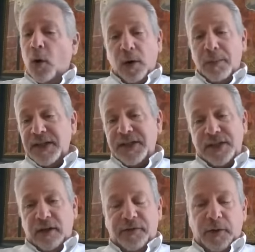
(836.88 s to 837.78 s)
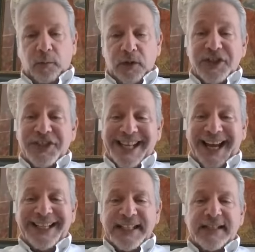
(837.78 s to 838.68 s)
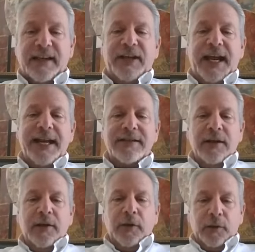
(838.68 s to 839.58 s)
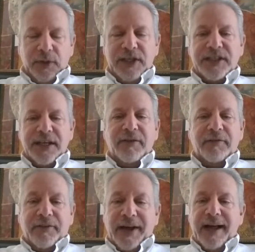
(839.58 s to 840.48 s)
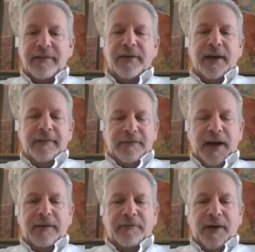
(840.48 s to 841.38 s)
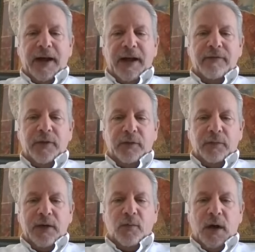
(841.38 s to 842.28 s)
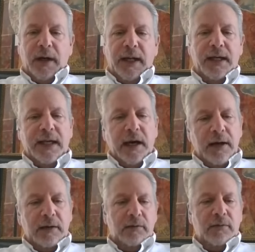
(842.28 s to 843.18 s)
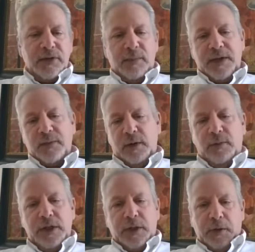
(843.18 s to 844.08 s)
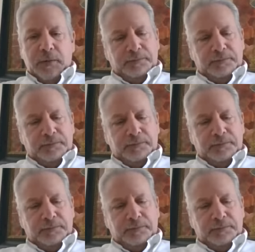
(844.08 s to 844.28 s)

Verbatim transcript: or by cell phone, which is 978 375 5531. And Gary, what's the best way to reach you?